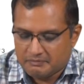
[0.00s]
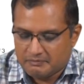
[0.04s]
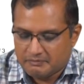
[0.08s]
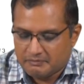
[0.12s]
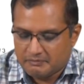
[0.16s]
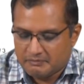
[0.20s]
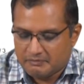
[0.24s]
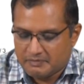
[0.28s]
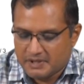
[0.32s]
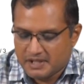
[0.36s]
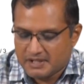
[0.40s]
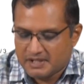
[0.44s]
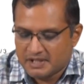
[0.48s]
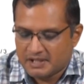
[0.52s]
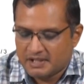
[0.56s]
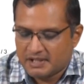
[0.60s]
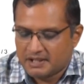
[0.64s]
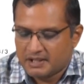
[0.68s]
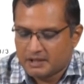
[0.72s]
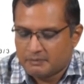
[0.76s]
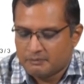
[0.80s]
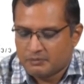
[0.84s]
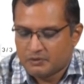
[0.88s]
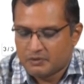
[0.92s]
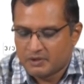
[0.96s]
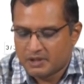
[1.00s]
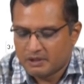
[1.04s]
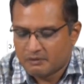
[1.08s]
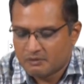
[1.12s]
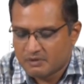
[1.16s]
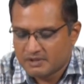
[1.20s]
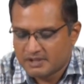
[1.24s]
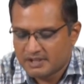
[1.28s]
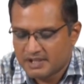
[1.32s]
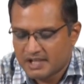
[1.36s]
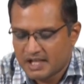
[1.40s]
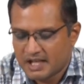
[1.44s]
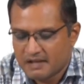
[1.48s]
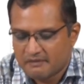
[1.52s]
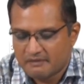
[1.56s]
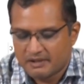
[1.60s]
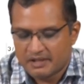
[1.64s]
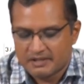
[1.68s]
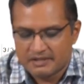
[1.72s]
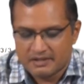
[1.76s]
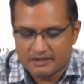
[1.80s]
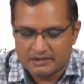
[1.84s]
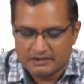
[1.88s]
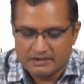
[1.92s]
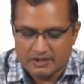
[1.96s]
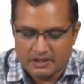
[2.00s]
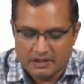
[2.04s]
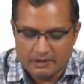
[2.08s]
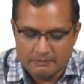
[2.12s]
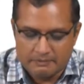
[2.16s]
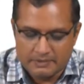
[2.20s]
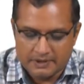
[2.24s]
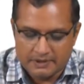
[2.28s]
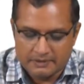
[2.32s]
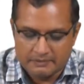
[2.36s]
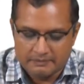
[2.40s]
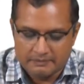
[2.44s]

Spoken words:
basically computing was the average enthalpy.